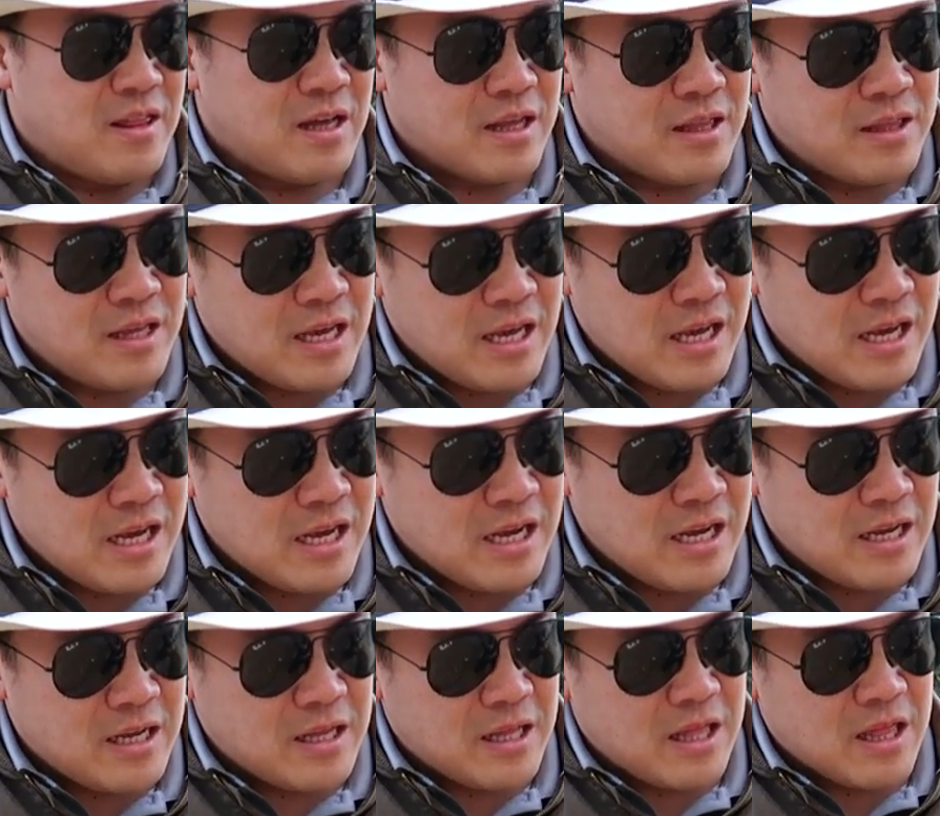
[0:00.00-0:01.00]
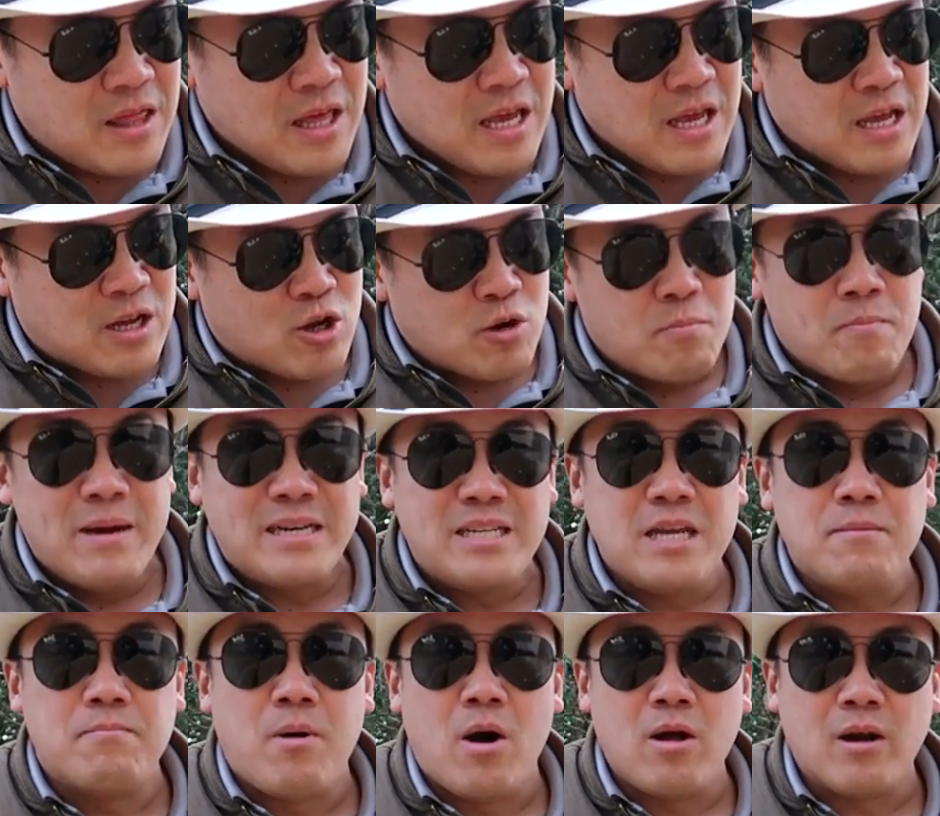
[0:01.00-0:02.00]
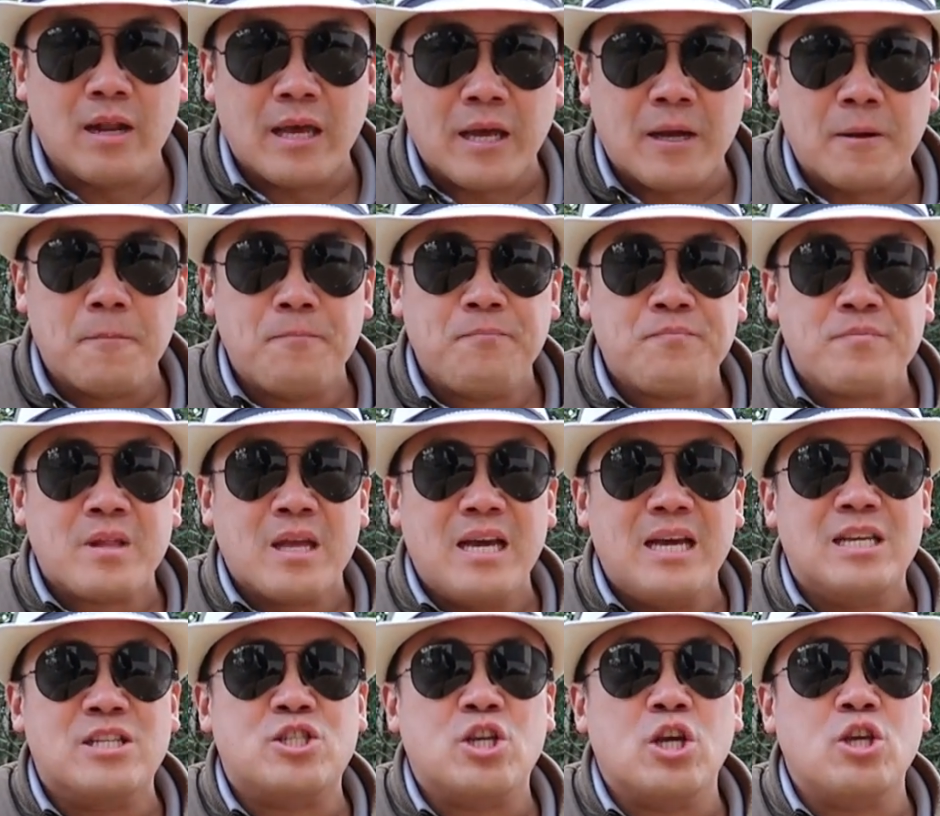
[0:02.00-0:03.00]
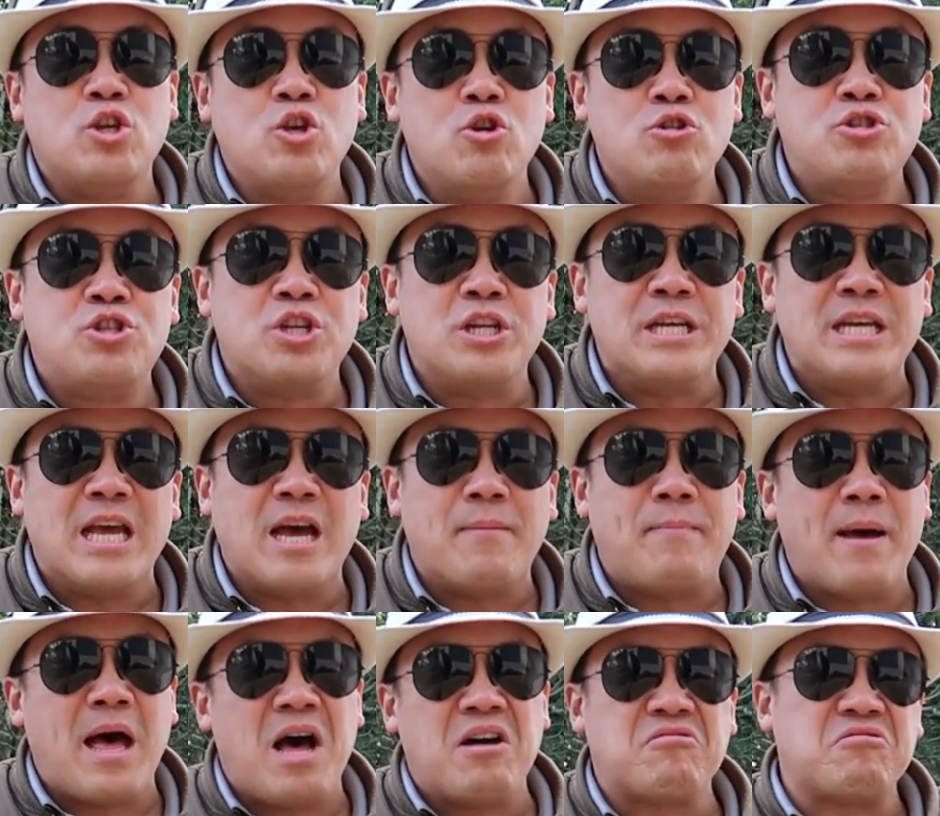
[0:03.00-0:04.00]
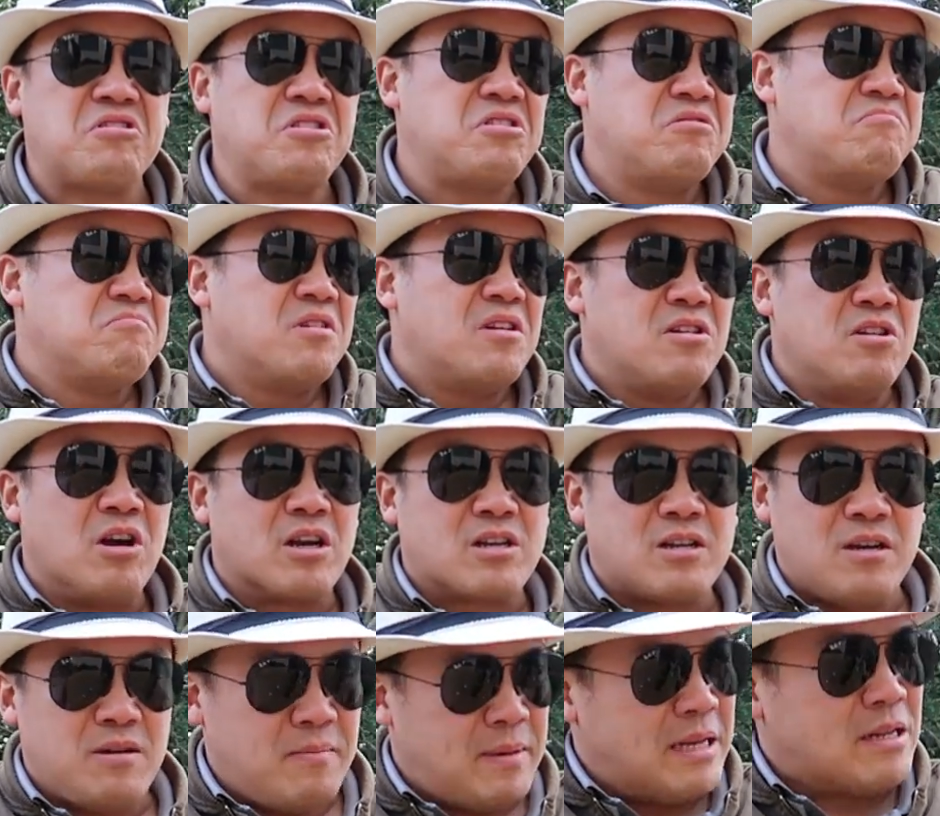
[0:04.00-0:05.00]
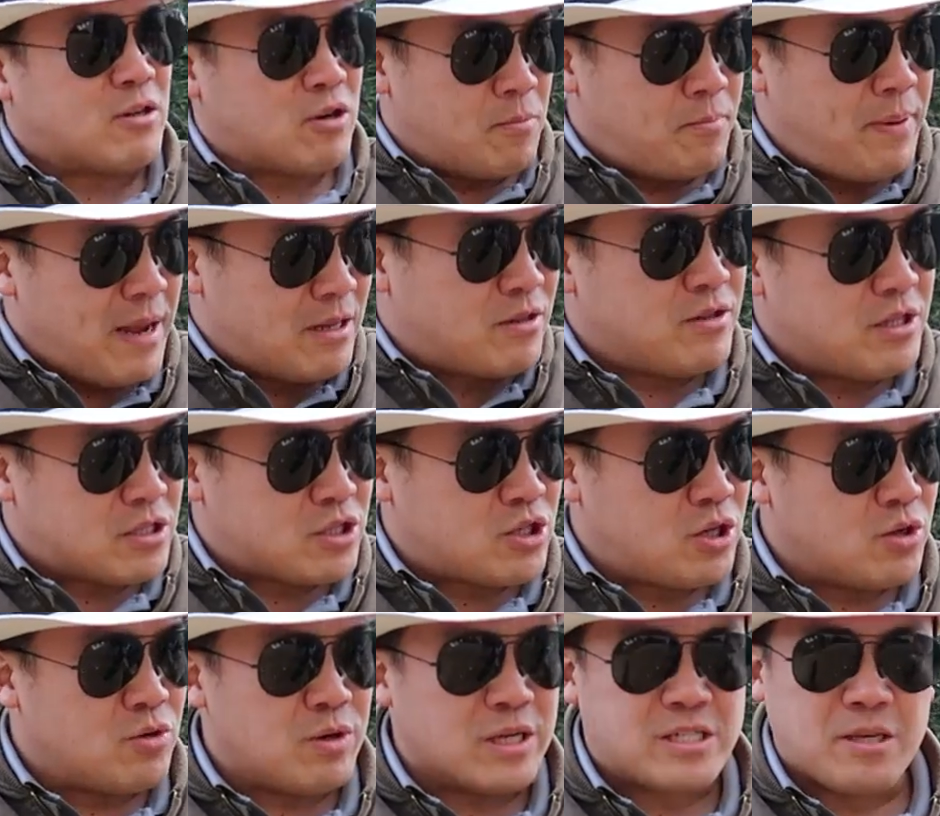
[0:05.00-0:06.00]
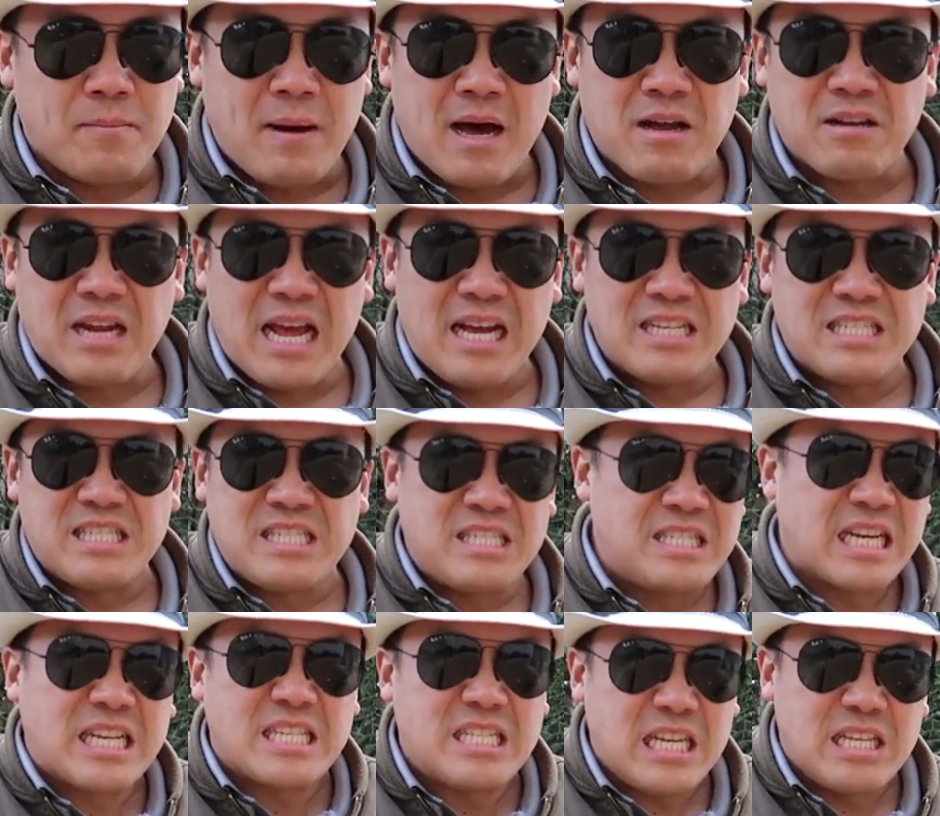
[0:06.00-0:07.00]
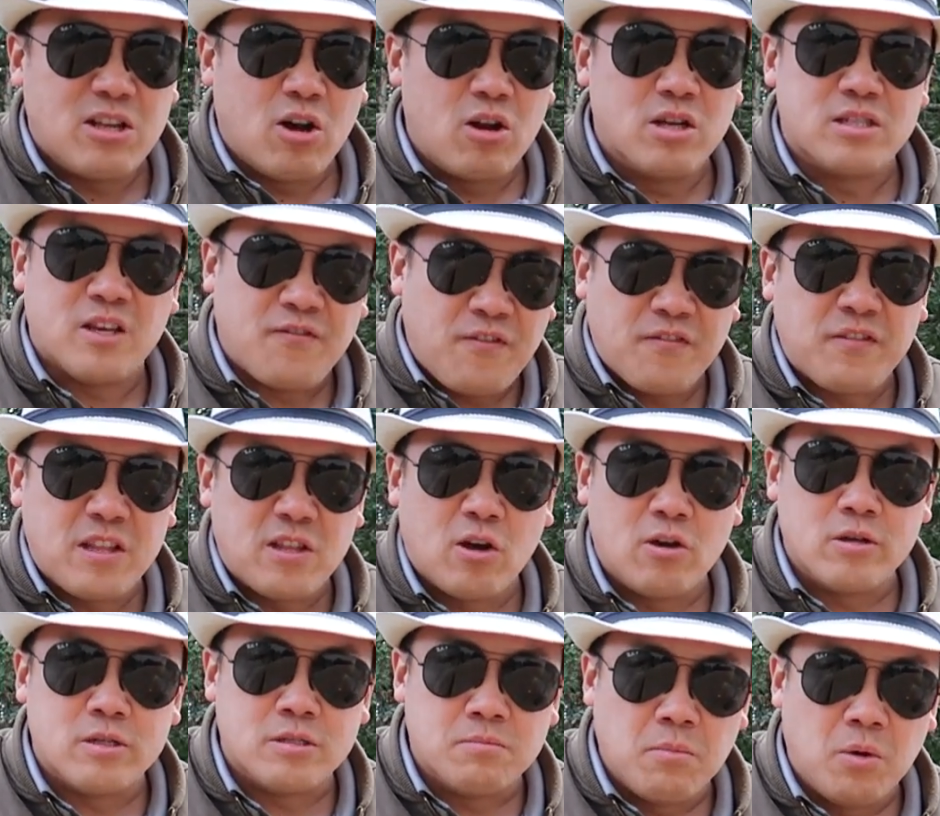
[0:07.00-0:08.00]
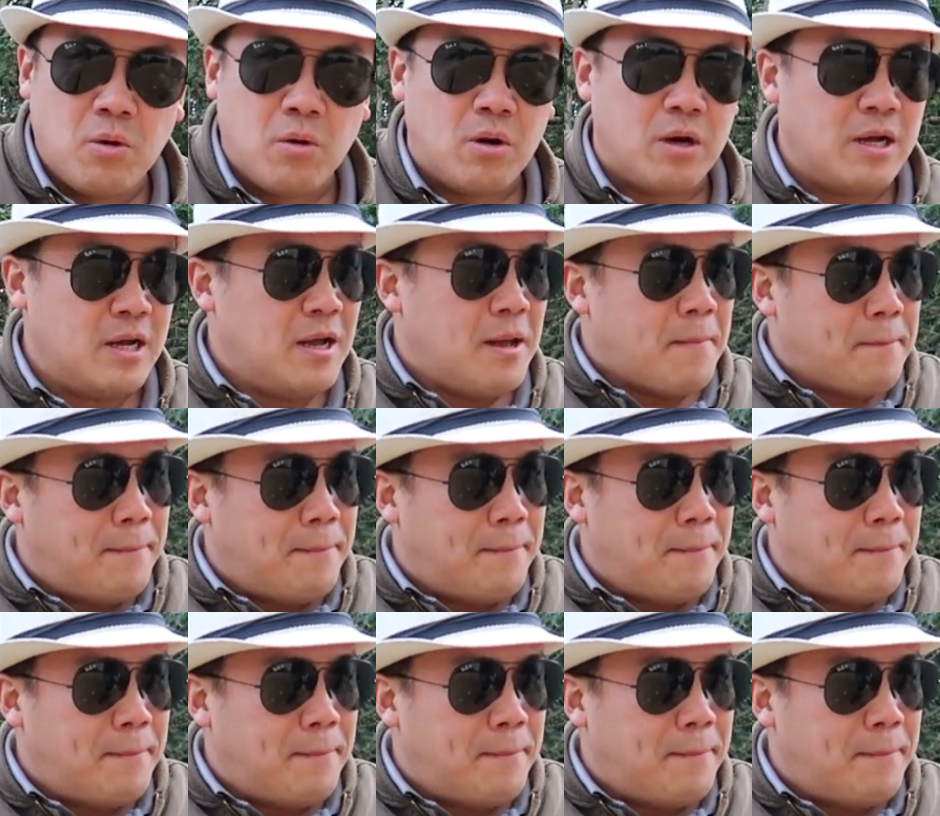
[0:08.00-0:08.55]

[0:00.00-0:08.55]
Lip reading: The committee bottling is usually about, look, I mean, compared to the two, it's about $60 or $50 more.